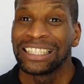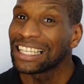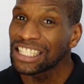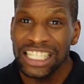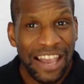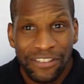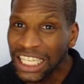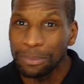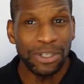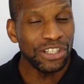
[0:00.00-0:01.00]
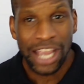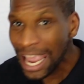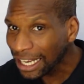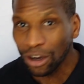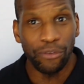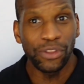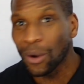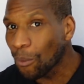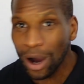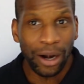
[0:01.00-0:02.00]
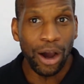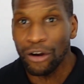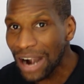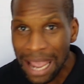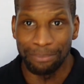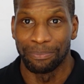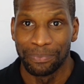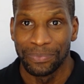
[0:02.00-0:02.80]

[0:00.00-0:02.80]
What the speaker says: That's 70% of their 1 RM,